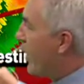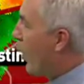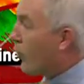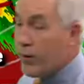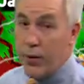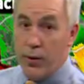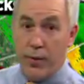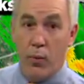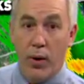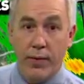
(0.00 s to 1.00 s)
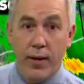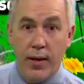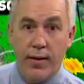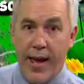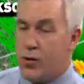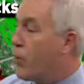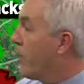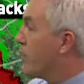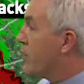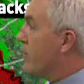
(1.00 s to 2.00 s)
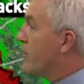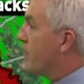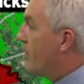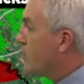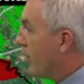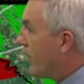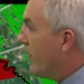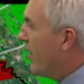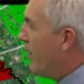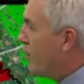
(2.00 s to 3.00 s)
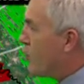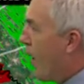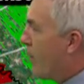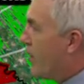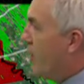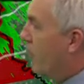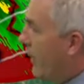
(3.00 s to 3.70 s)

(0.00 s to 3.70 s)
earlier than what the National Weather Service officially dropped it. But